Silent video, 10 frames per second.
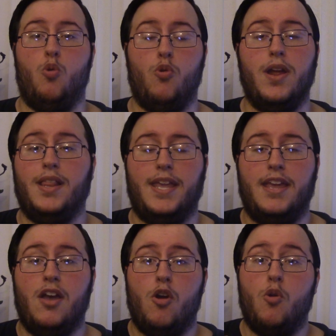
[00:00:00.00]

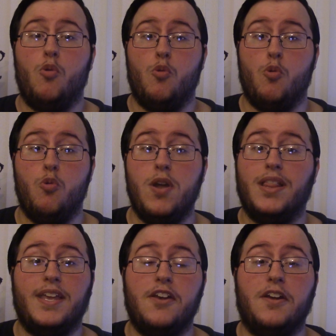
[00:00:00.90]
really,
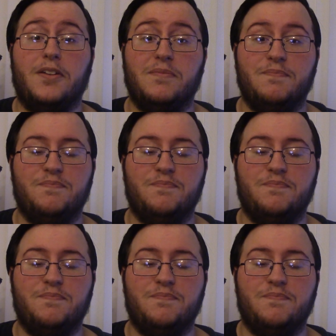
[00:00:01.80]
really good.